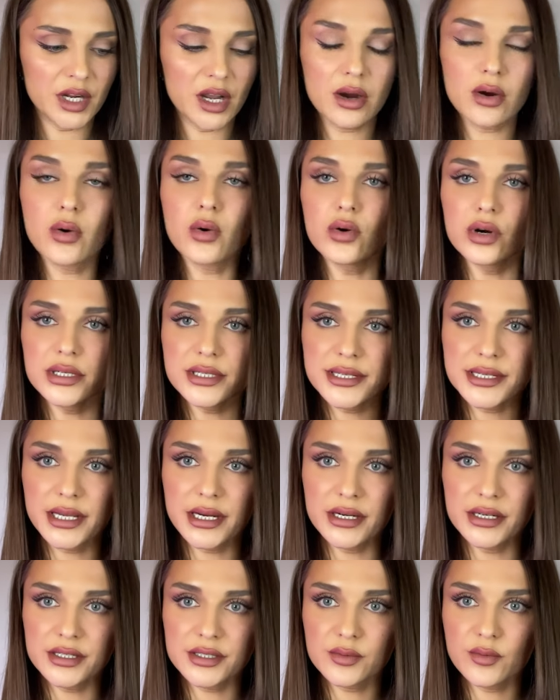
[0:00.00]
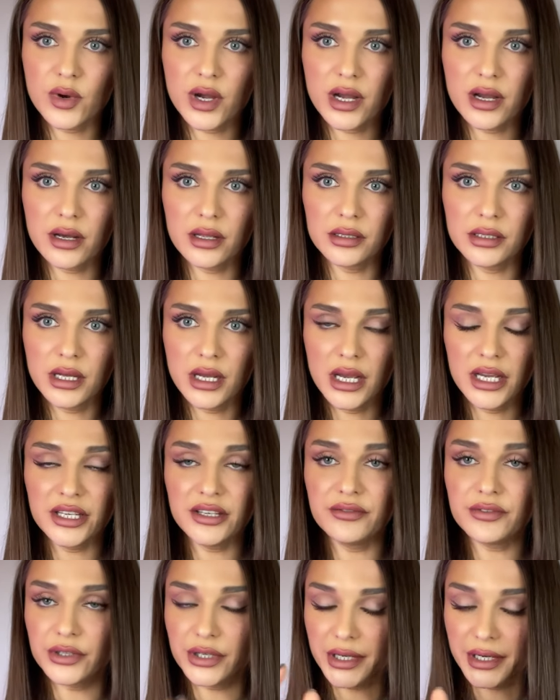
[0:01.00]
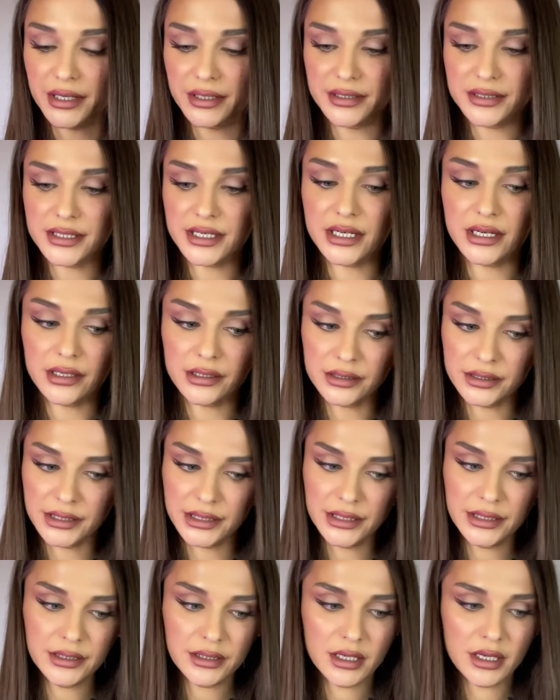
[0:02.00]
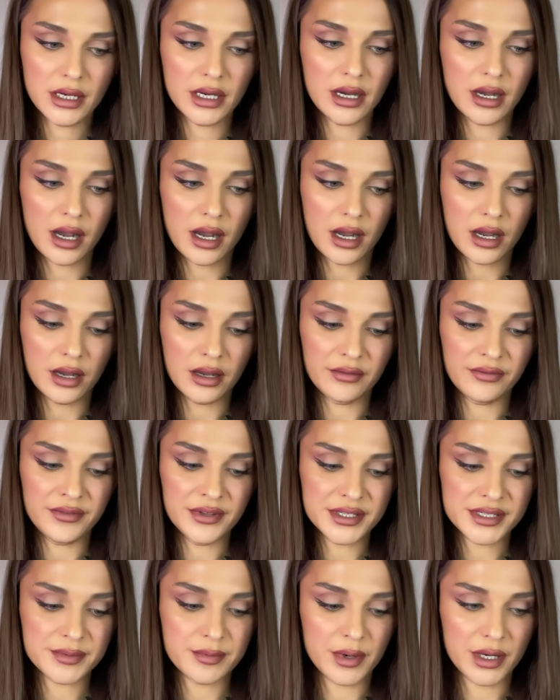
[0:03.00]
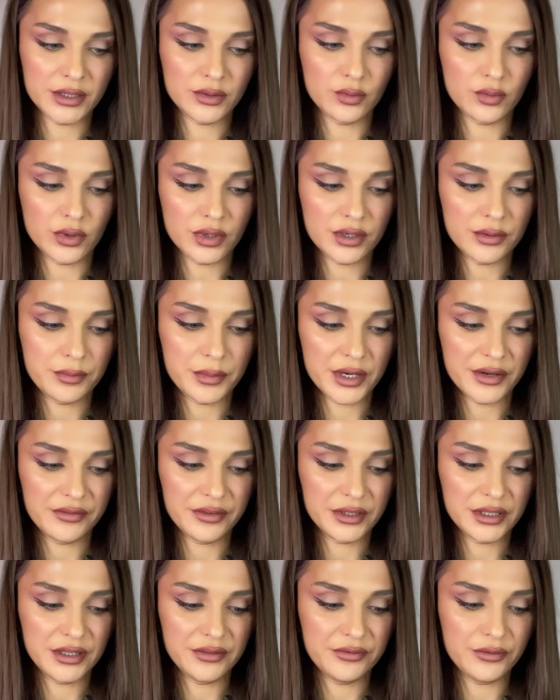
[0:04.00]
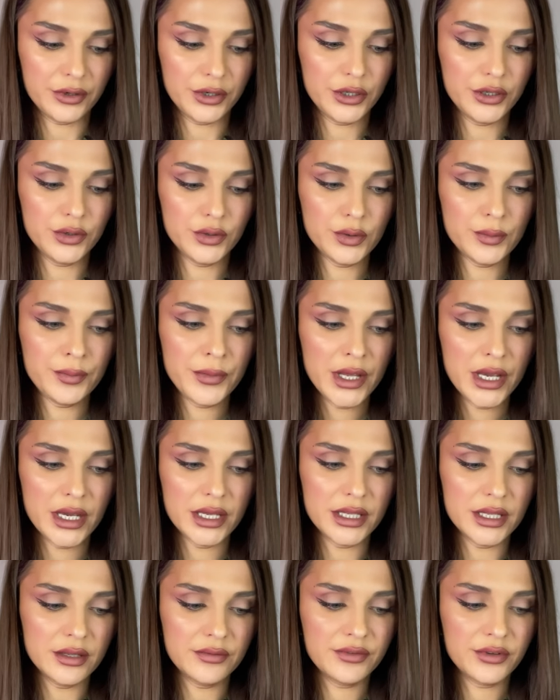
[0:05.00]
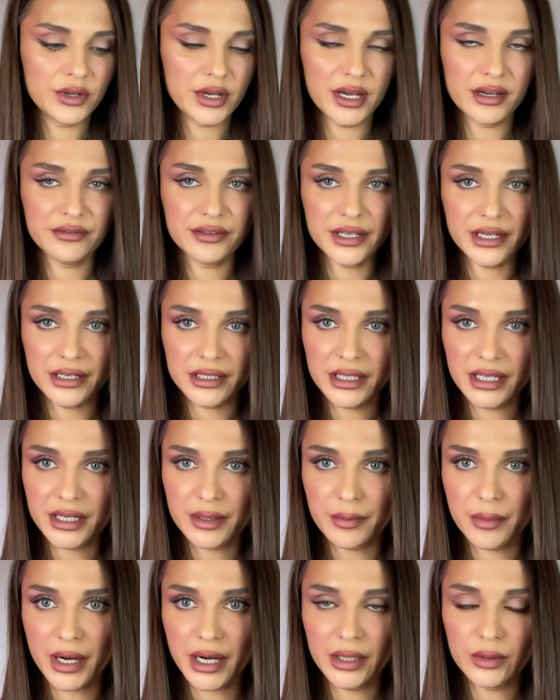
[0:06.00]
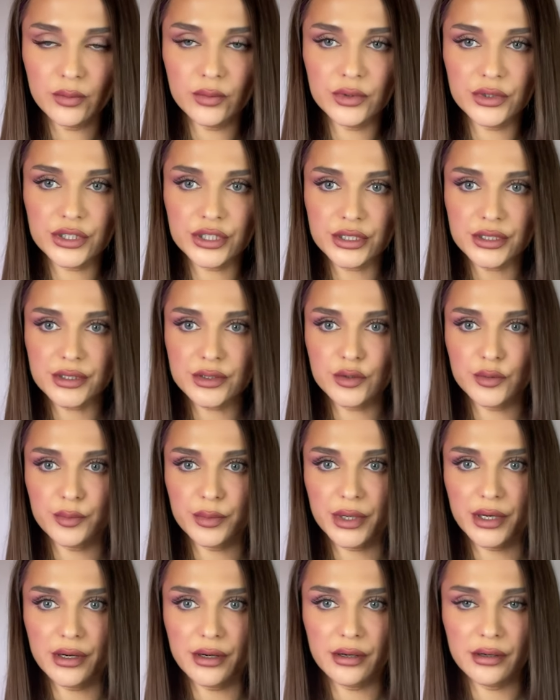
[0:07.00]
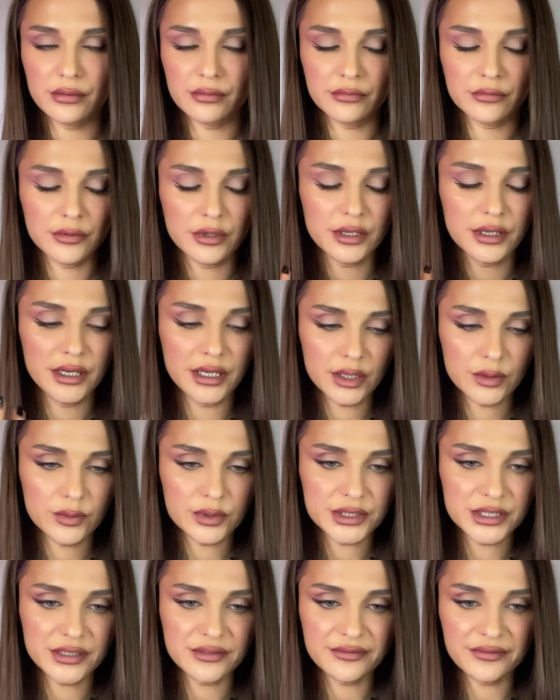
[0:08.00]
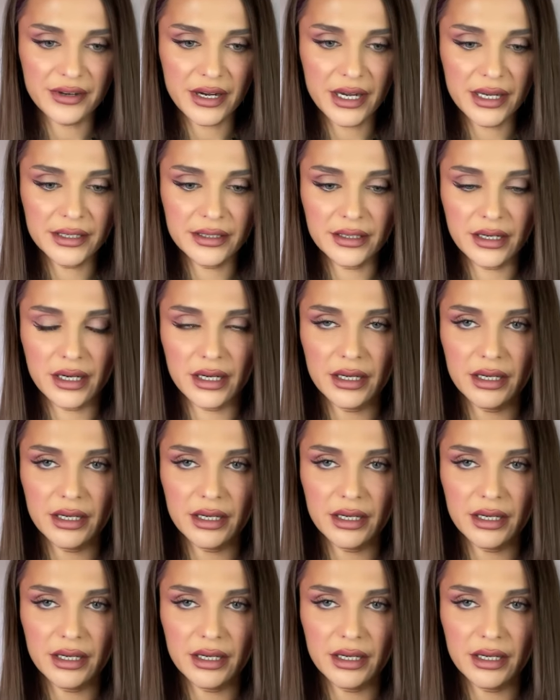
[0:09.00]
coarse hair as well. If your hair is curly, this might work perfectly for you. If you have hair like mine, which is super liquidy, fine,